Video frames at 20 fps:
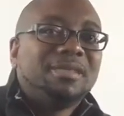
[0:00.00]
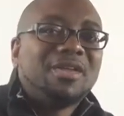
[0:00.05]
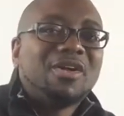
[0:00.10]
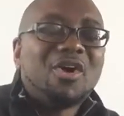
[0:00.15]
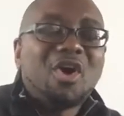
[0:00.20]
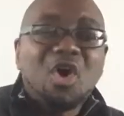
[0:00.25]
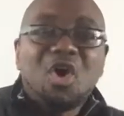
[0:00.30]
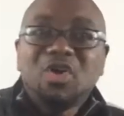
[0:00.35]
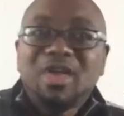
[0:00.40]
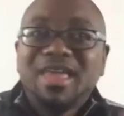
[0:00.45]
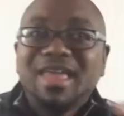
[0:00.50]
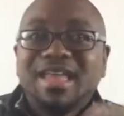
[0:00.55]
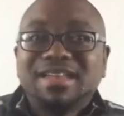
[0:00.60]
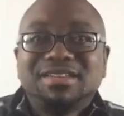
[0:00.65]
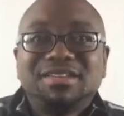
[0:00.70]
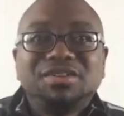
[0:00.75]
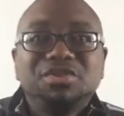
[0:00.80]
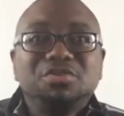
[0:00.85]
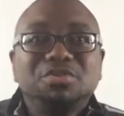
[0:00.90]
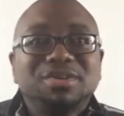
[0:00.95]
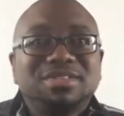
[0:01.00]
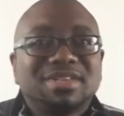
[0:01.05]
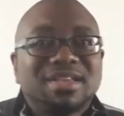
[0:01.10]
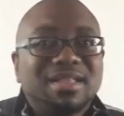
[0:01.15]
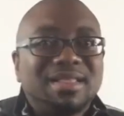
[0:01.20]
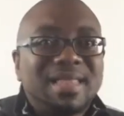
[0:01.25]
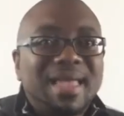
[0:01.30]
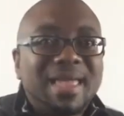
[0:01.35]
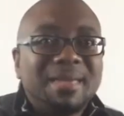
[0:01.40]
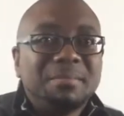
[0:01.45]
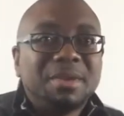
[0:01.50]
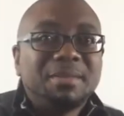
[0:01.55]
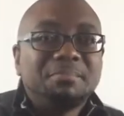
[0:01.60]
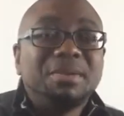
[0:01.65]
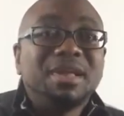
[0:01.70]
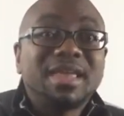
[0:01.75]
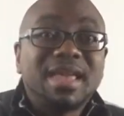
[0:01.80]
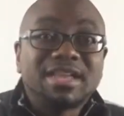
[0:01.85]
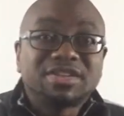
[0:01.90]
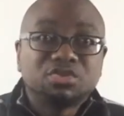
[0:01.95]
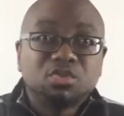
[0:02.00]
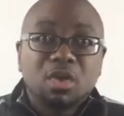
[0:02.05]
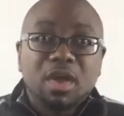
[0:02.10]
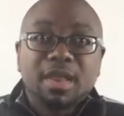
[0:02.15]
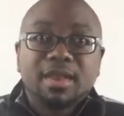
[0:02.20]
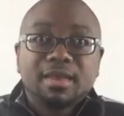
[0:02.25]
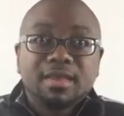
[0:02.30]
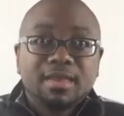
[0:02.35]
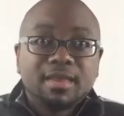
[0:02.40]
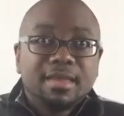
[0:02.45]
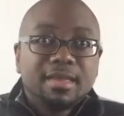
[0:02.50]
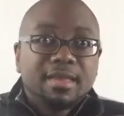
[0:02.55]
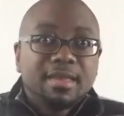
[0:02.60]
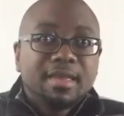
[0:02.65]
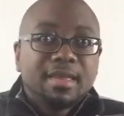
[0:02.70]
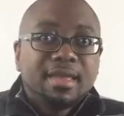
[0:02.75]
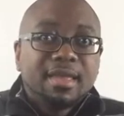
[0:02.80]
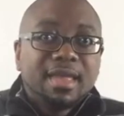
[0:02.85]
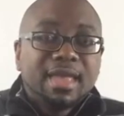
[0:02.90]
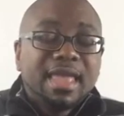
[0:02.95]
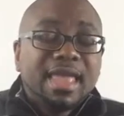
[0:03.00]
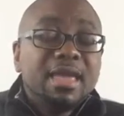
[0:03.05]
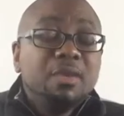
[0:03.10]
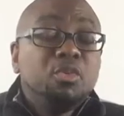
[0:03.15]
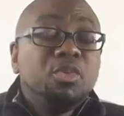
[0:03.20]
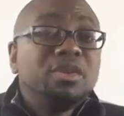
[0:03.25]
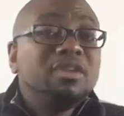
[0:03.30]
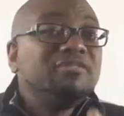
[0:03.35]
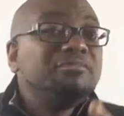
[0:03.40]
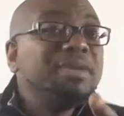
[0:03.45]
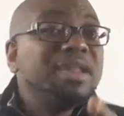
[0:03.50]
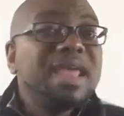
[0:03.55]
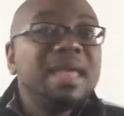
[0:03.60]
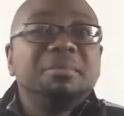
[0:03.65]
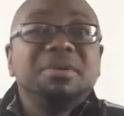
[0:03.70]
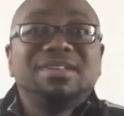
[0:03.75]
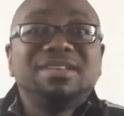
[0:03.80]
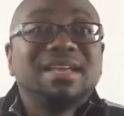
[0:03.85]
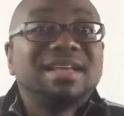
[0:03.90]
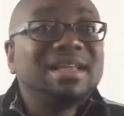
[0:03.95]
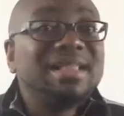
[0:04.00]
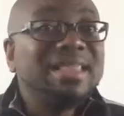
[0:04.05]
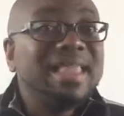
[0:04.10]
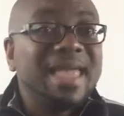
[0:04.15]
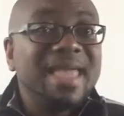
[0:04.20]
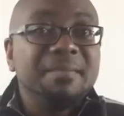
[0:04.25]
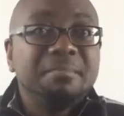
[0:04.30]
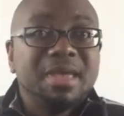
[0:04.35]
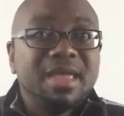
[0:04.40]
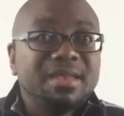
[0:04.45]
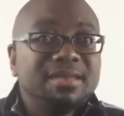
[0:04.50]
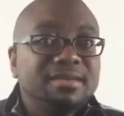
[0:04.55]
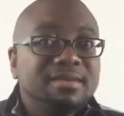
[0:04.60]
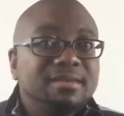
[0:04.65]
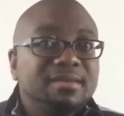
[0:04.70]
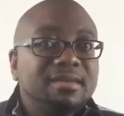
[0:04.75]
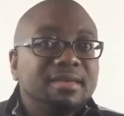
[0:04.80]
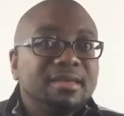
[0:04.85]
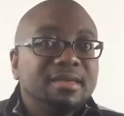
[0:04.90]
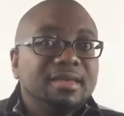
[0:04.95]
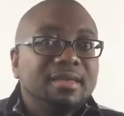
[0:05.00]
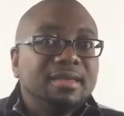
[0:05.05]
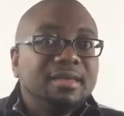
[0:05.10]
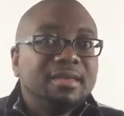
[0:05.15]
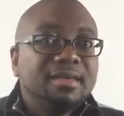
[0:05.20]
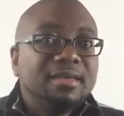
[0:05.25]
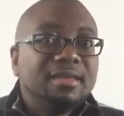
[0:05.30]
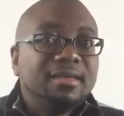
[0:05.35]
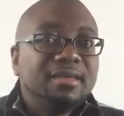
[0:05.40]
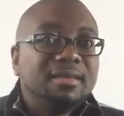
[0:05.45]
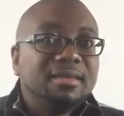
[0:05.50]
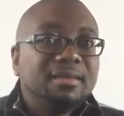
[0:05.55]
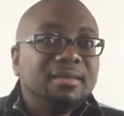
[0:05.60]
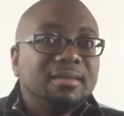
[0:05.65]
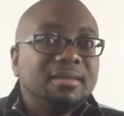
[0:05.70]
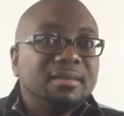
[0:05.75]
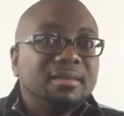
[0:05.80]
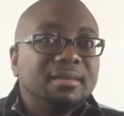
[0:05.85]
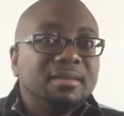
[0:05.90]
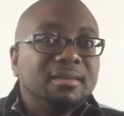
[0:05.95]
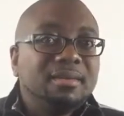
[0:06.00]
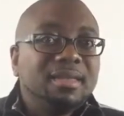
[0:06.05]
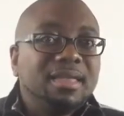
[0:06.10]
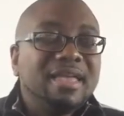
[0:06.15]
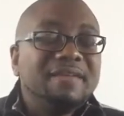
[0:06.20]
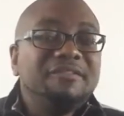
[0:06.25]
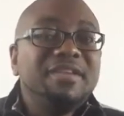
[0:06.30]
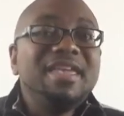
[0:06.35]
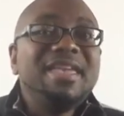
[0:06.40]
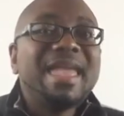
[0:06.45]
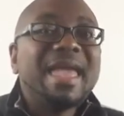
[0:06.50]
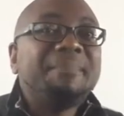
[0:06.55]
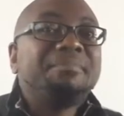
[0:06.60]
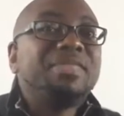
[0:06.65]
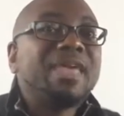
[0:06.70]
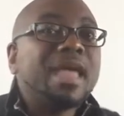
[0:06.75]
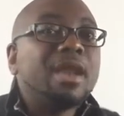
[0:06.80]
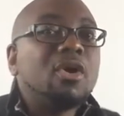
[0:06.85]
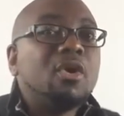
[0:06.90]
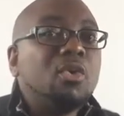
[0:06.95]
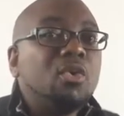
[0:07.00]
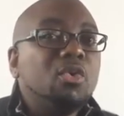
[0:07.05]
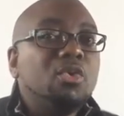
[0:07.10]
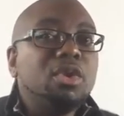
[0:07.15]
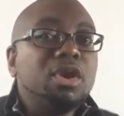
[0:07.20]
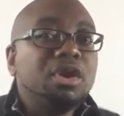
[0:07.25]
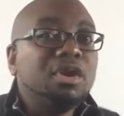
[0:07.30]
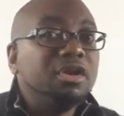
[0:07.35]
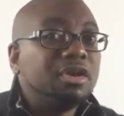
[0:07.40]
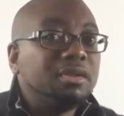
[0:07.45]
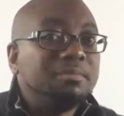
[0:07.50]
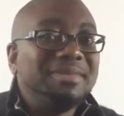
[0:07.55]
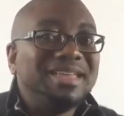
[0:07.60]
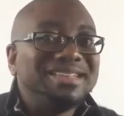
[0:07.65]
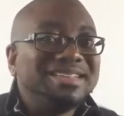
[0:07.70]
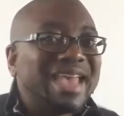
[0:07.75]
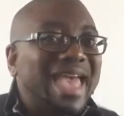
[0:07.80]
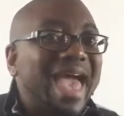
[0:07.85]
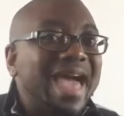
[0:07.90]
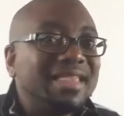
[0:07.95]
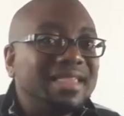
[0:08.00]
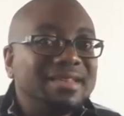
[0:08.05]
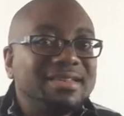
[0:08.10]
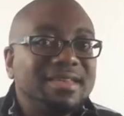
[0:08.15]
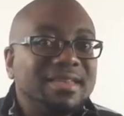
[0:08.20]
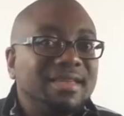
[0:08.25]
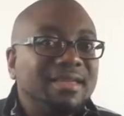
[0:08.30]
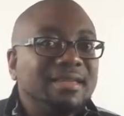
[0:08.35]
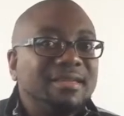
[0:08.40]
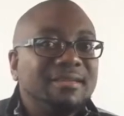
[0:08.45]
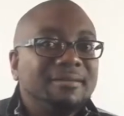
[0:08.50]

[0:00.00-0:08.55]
But guess what? He wouldn't have been able to claim it if he kept that old hood mentality.